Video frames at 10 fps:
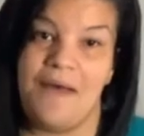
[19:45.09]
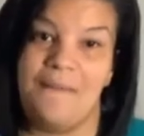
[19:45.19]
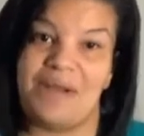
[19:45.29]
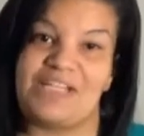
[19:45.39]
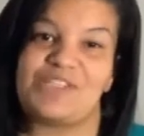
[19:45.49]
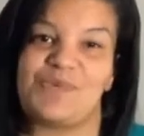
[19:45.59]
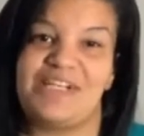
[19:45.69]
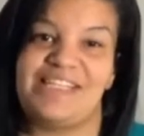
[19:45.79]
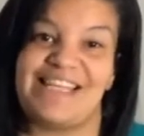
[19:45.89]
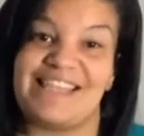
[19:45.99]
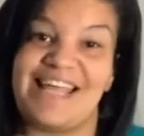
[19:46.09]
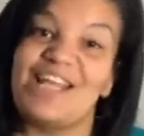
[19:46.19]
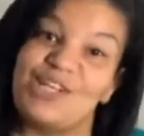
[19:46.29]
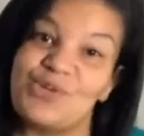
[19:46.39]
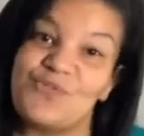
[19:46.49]
But I just wanted to say
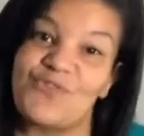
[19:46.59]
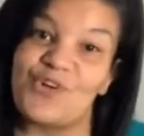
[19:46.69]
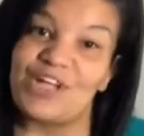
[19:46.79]
thank you for